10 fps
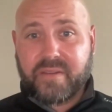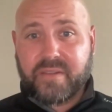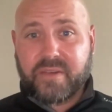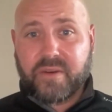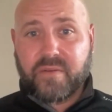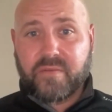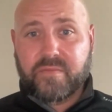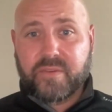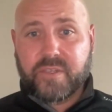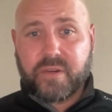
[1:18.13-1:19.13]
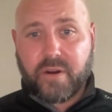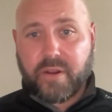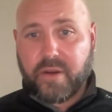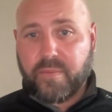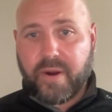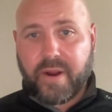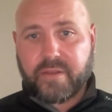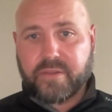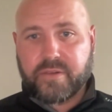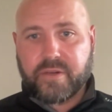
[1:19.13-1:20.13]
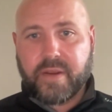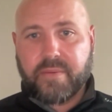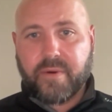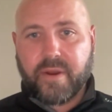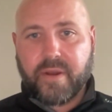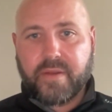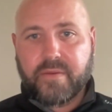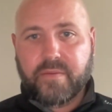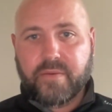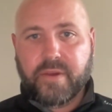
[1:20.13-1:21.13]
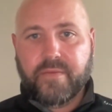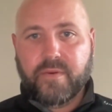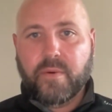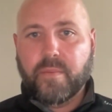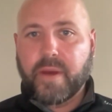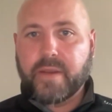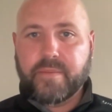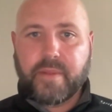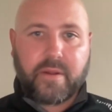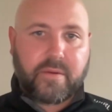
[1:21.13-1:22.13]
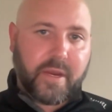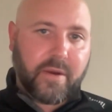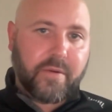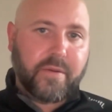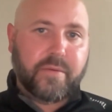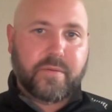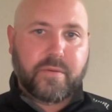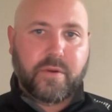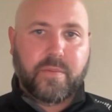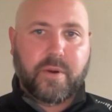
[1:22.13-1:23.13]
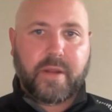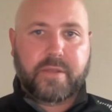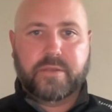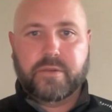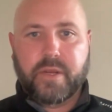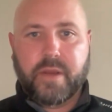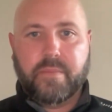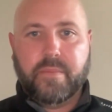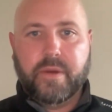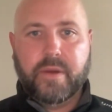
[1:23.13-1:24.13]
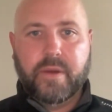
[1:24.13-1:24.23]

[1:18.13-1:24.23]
So starting your practice or game right will give you momentum that'll carry you through your practice or game.